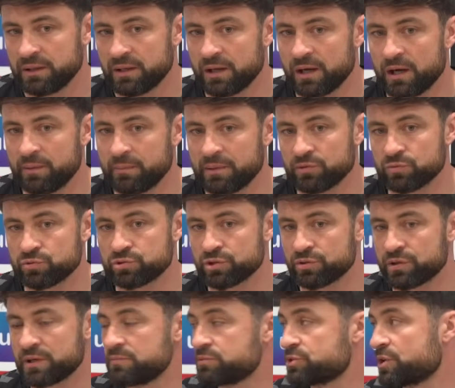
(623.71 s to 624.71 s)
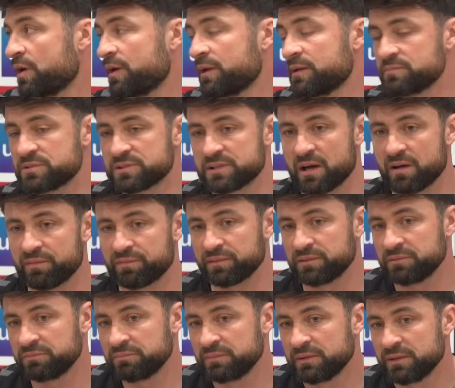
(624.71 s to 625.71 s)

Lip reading: and also keep showing them stuff. And